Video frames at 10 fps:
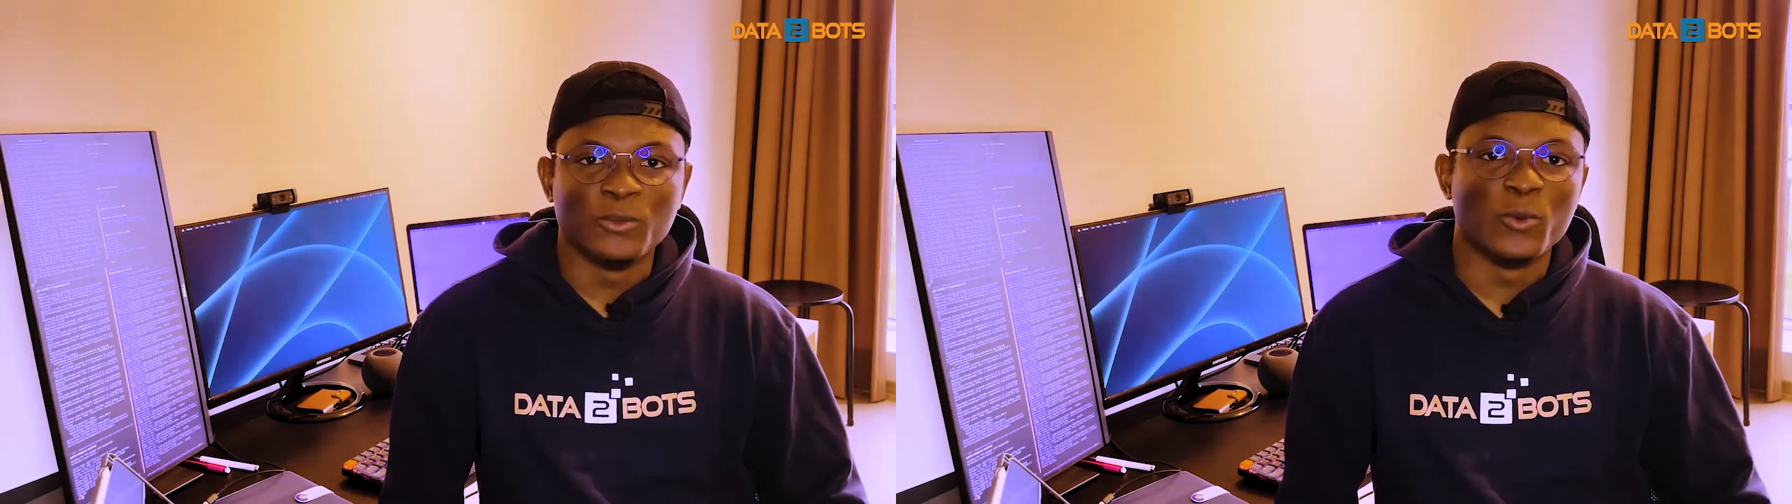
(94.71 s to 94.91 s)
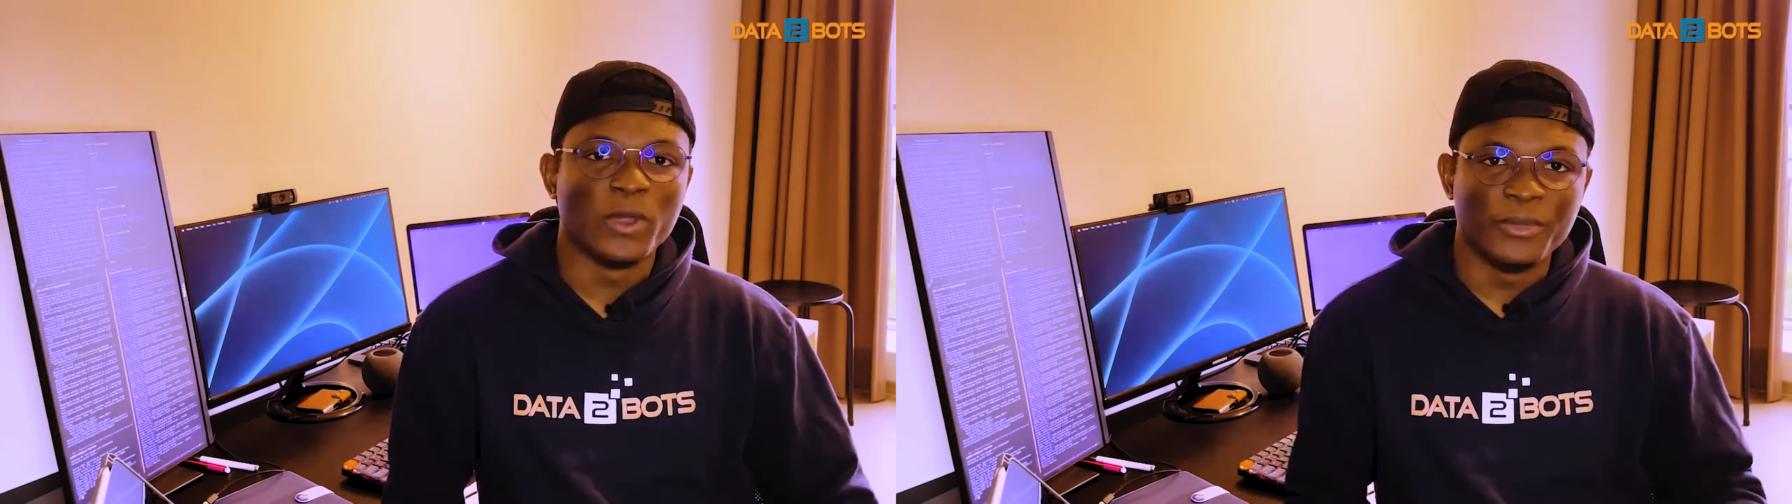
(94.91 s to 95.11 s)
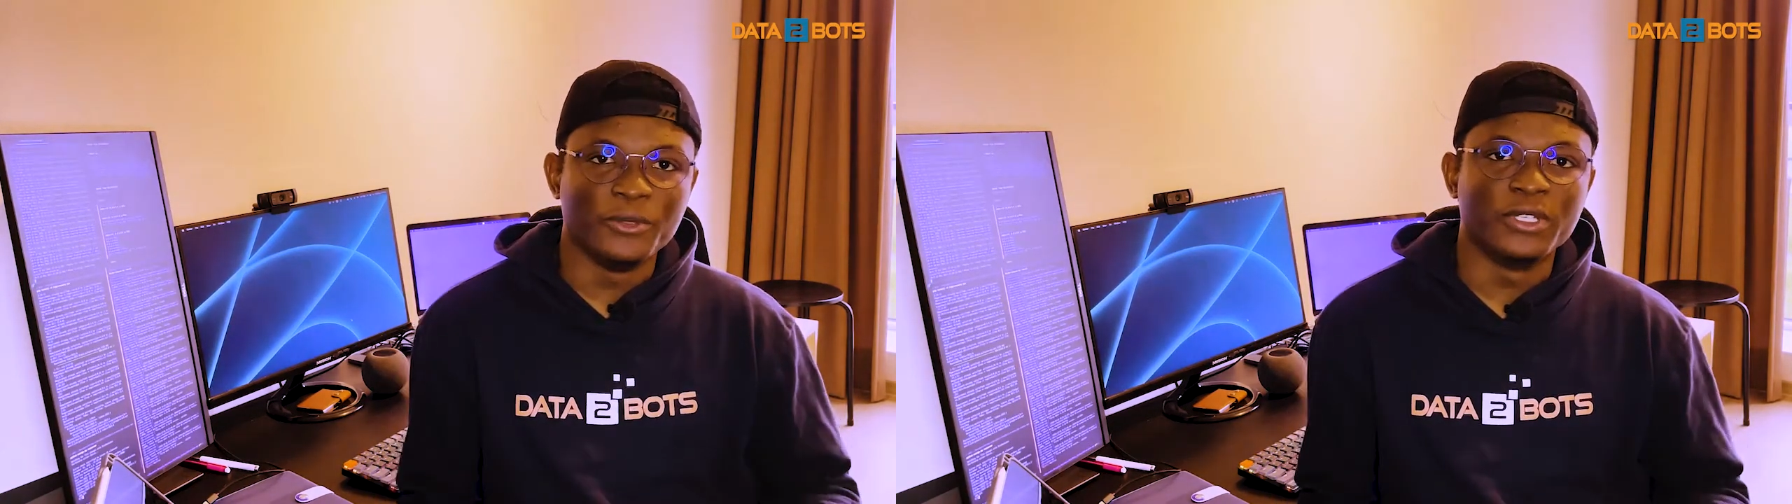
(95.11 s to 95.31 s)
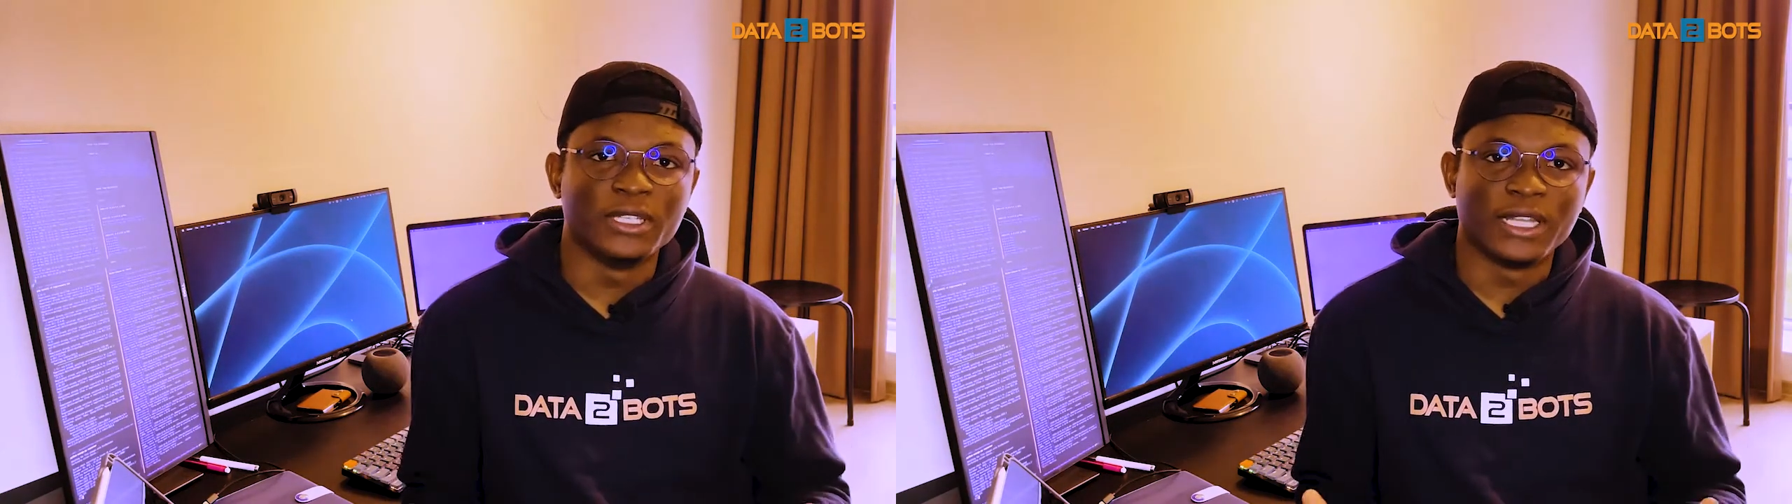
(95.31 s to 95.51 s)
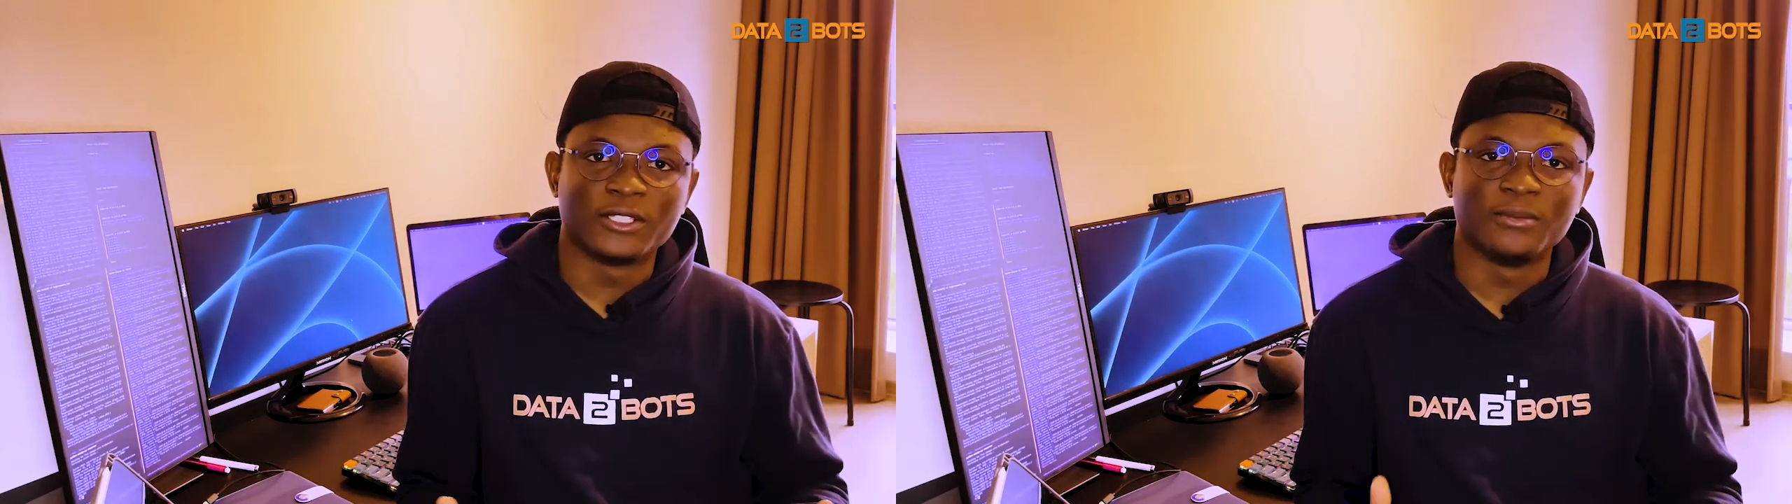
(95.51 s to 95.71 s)
we were
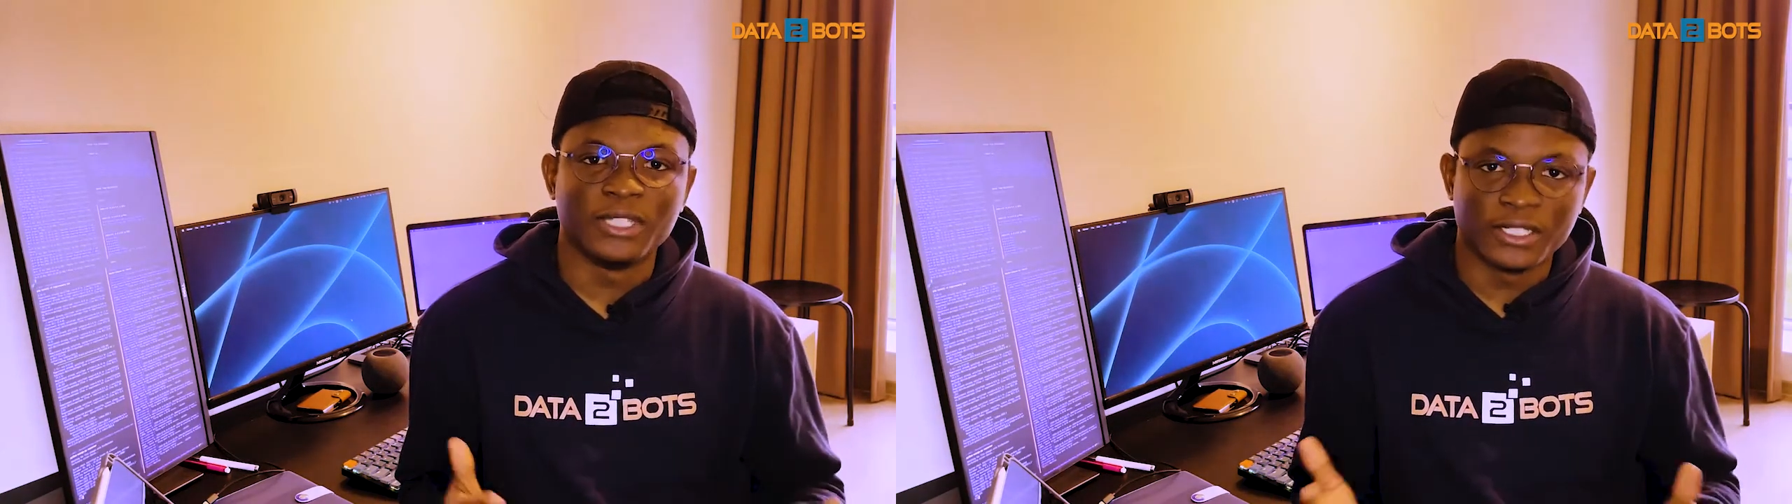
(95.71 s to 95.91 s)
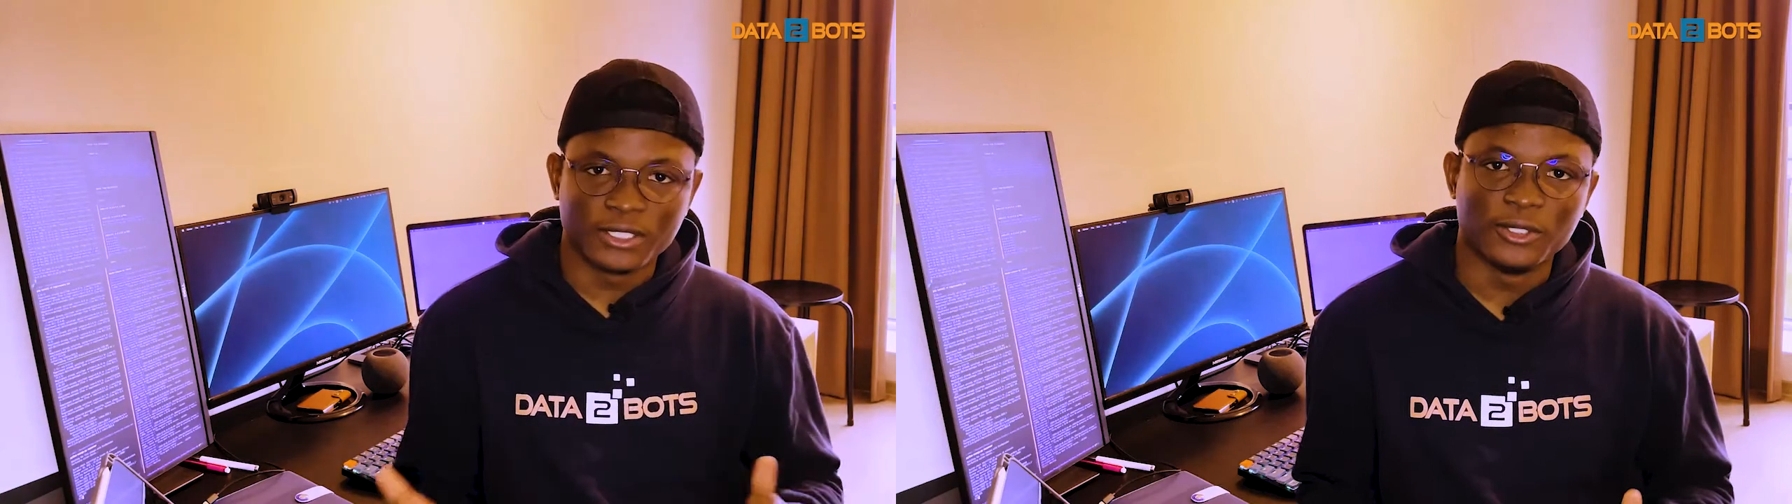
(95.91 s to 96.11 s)
building like some data